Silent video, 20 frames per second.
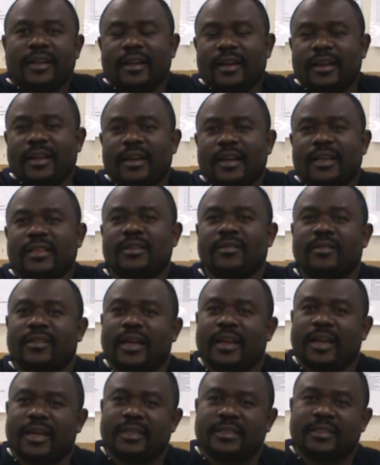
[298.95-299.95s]
relatives
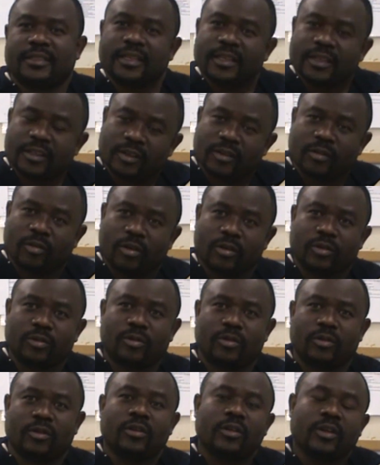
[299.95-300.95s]
that are sick on
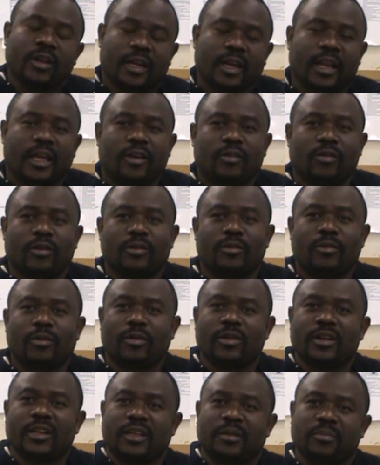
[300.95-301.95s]

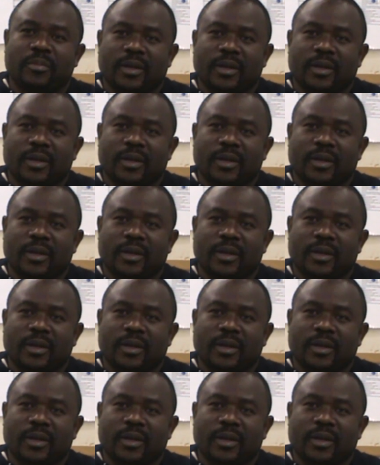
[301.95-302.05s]
chronic